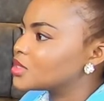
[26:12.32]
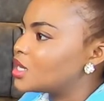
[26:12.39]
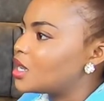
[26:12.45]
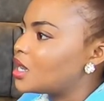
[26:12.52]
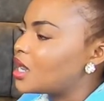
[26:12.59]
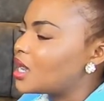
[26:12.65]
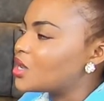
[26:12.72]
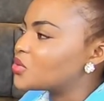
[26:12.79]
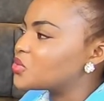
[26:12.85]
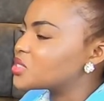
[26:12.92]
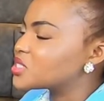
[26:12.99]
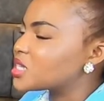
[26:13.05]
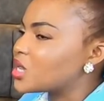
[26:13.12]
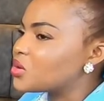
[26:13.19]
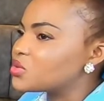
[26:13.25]

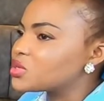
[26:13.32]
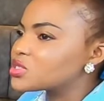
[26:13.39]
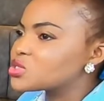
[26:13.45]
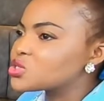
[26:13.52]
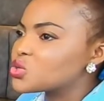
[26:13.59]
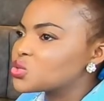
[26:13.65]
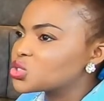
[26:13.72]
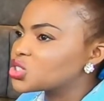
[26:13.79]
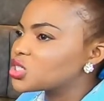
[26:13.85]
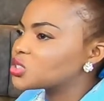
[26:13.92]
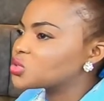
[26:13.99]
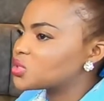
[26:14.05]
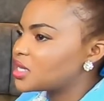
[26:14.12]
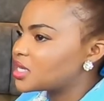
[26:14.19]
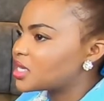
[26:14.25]
I was so shocked
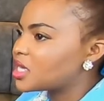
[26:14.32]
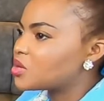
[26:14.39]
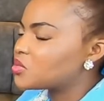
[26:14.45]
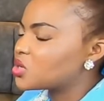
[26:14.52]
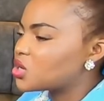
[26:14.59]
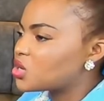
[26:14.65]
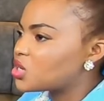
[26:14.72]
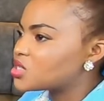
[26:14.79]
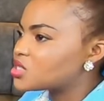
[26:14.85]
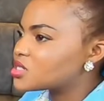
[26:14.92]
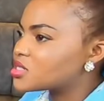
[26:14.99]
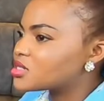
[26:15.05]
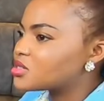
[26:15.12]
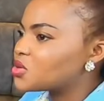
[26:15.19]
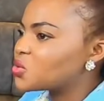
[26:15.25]
when I came across
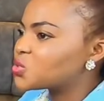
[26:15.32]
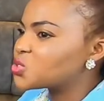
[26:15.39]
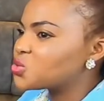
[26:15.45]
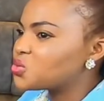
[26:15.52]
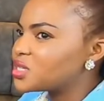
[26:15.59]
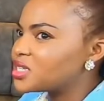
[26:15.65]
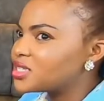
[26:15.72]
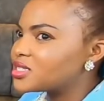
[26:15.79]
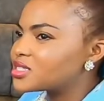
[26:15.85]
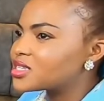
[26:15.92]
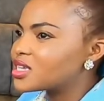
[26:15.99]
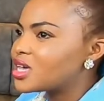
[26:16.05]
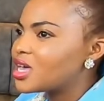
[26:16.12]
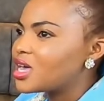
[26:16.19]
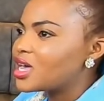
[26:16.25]
your tweet,
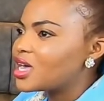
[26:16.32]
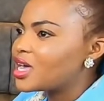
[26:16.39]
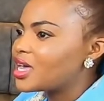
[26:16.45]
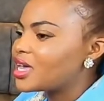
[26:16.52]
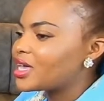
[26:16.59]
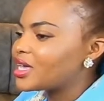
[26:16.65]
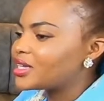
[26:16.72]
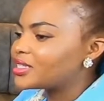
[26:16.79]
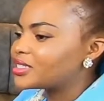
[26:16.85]
and